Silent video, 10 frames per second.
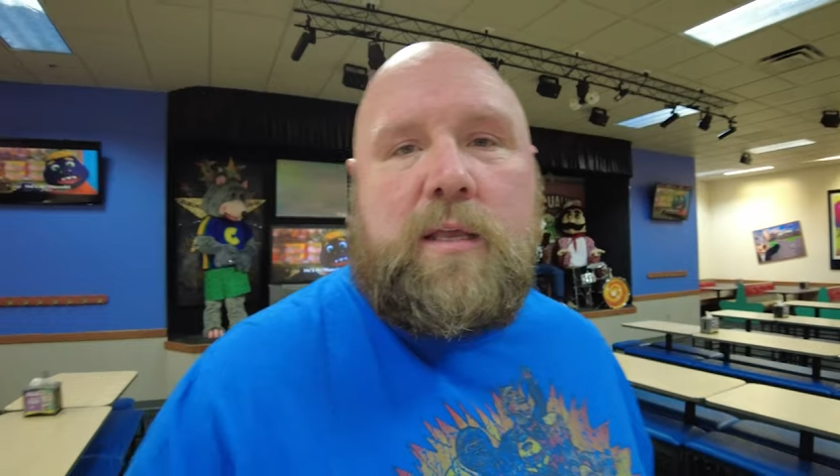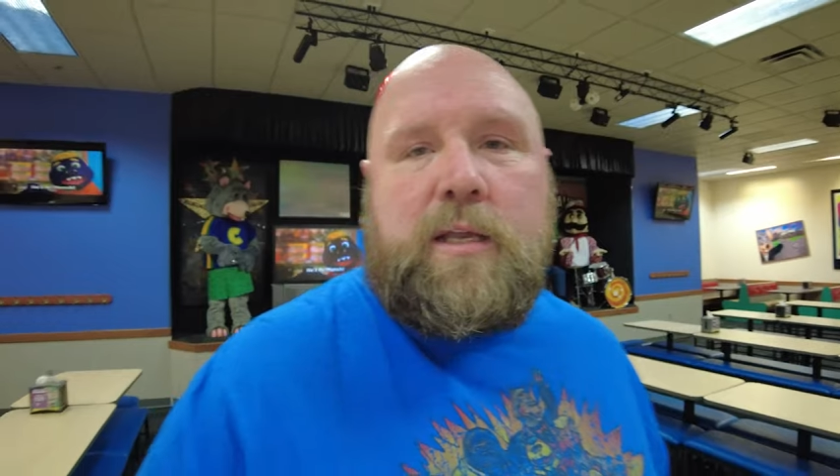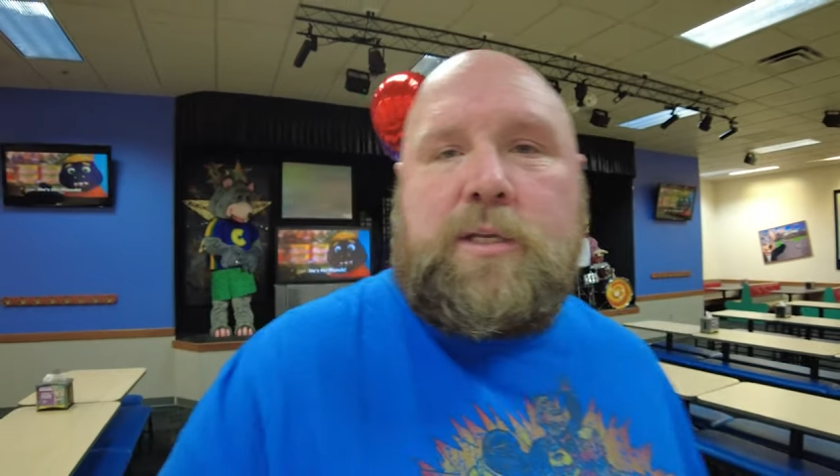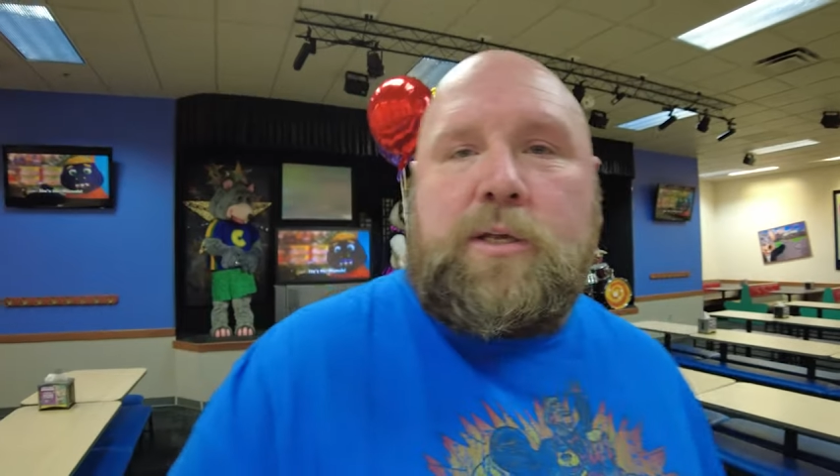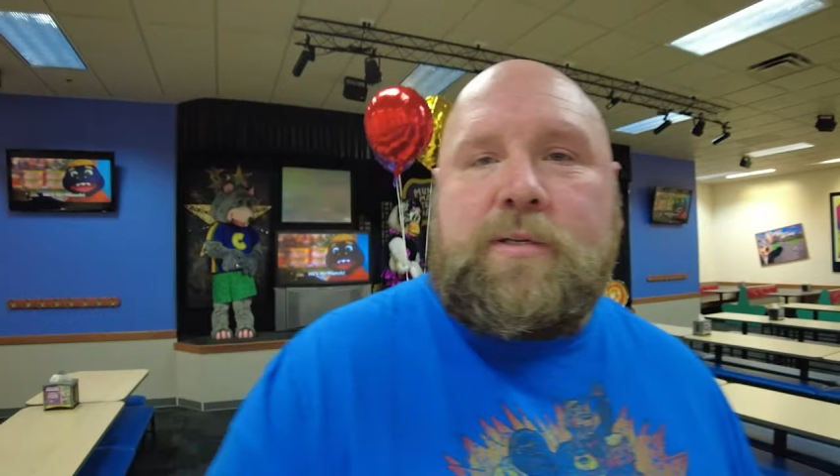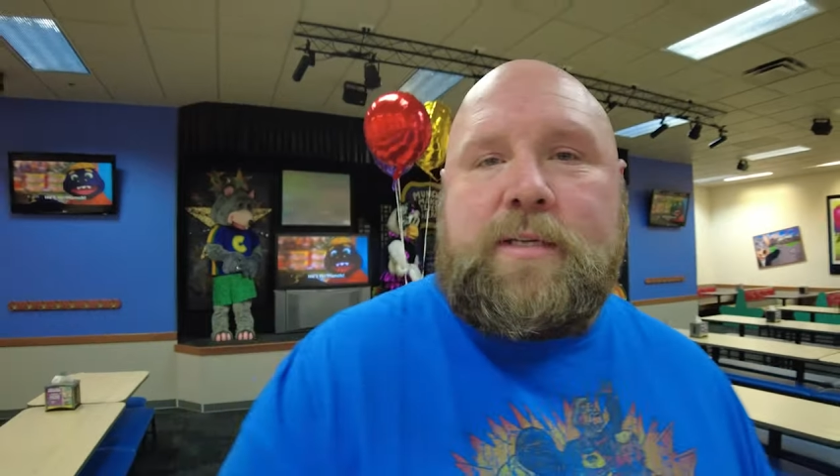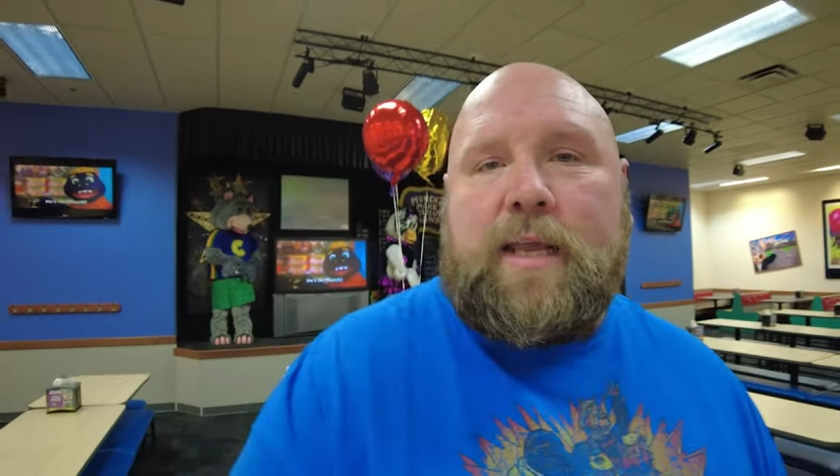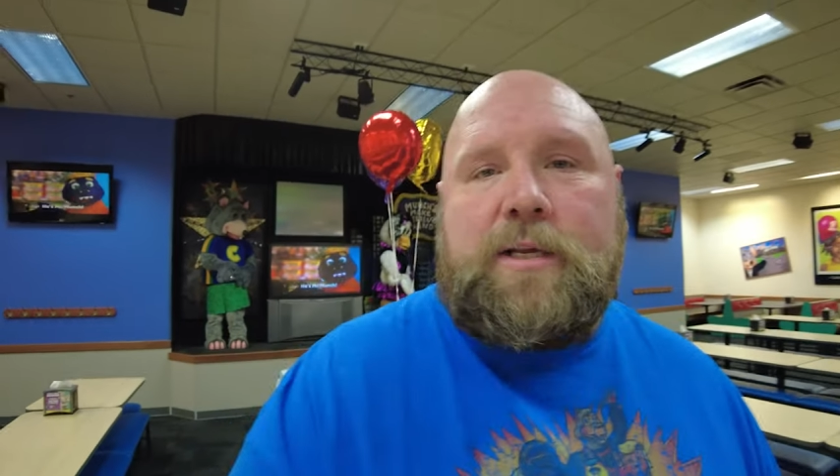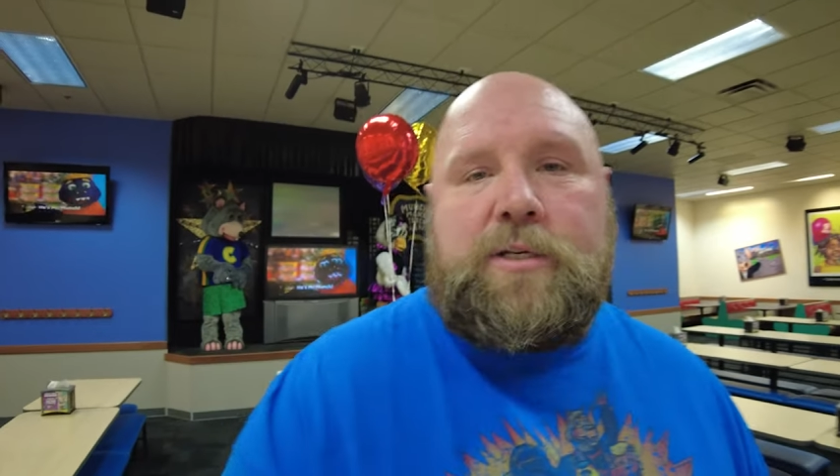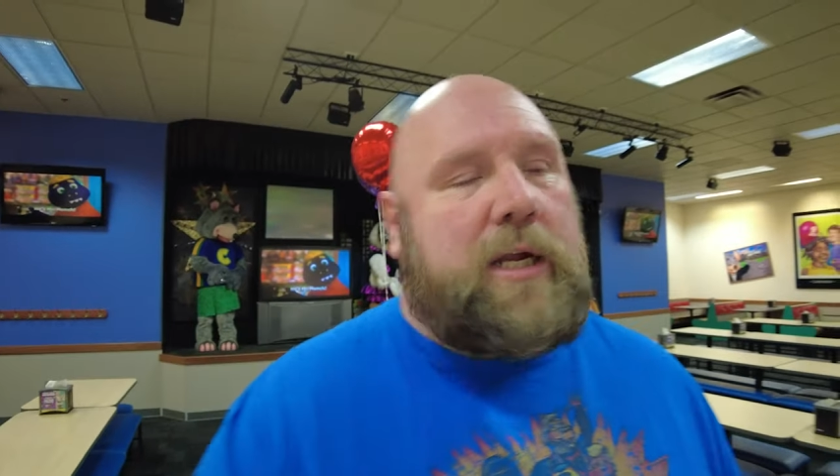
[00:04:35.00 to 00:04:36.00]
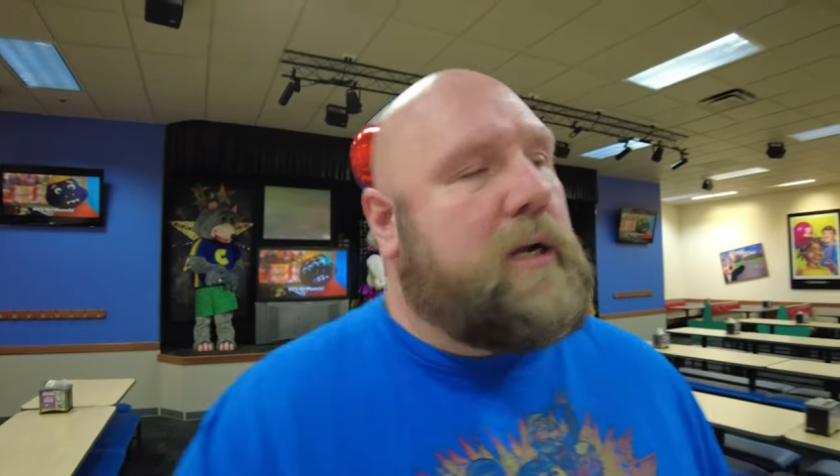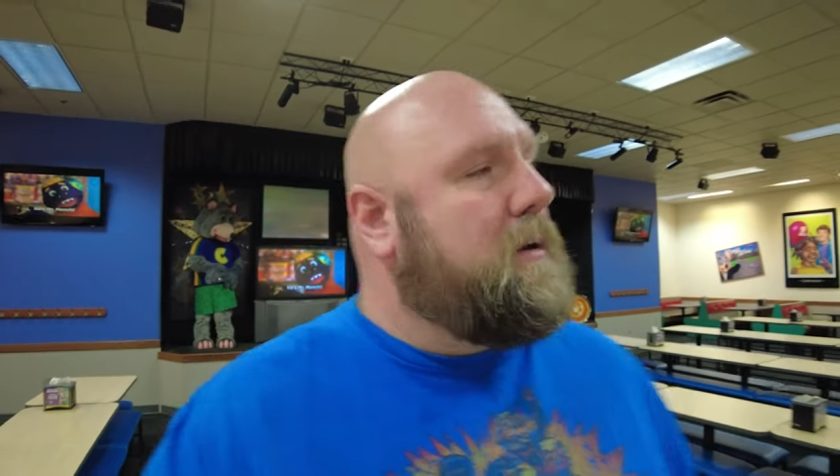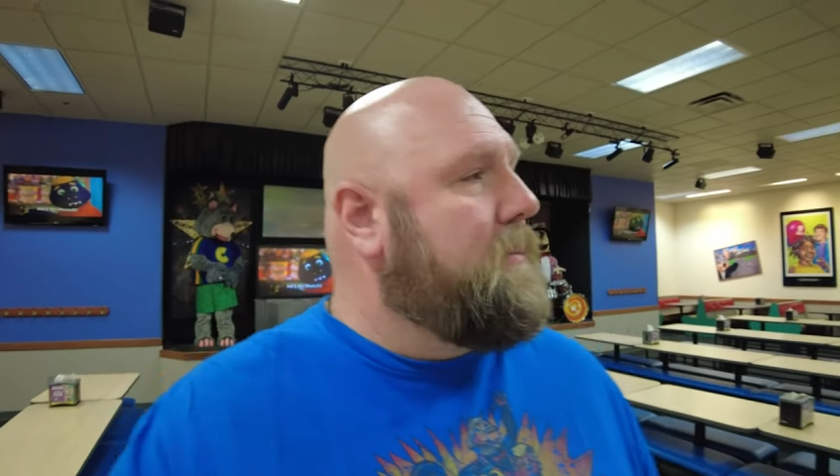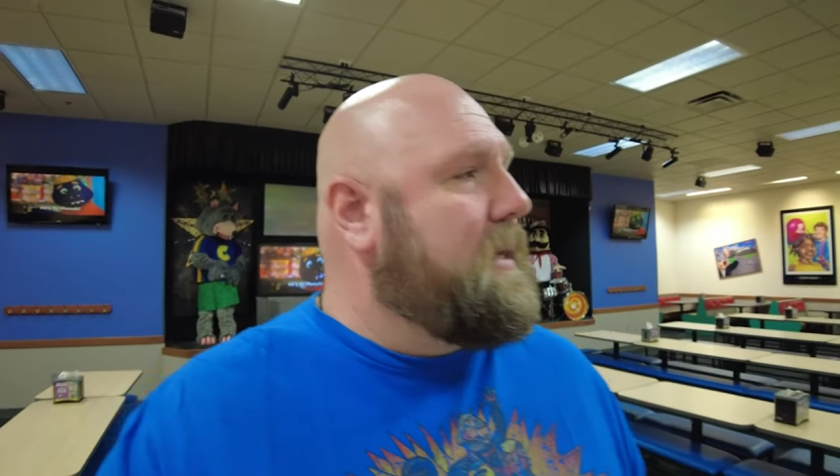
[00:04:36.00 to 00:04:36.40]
looking two stage here in